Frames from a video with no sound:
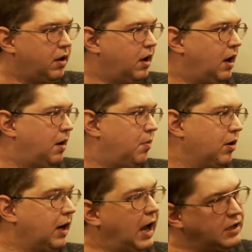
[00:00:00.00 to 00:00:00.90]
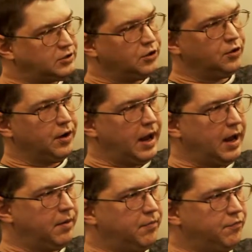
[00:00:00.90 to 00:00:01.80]
more catchier
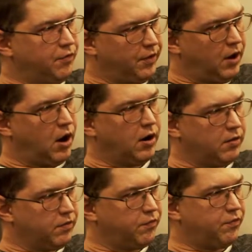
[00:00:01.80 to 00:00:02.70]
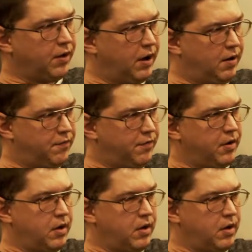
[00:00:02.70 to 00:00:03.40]
name for the art and stuff.